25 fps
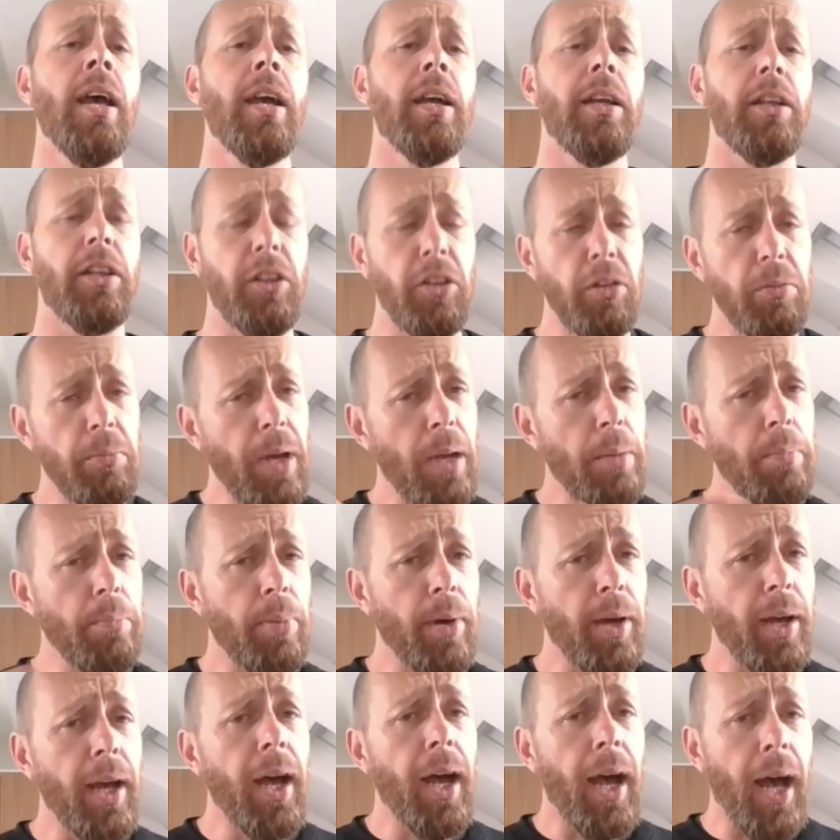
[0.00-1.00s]
you
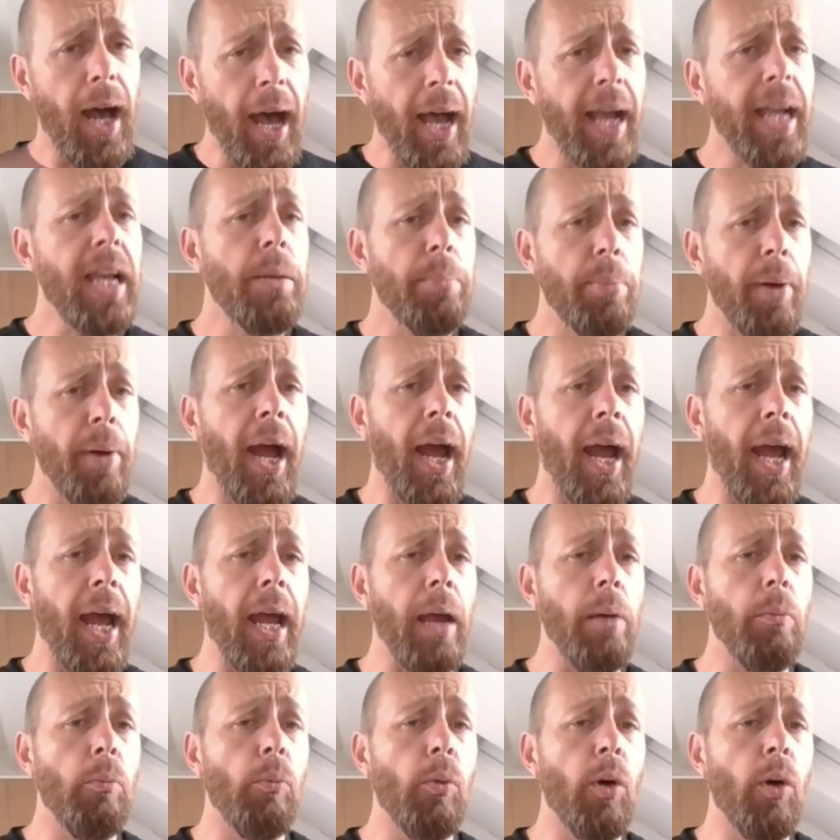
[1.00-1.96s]
remember Abraham?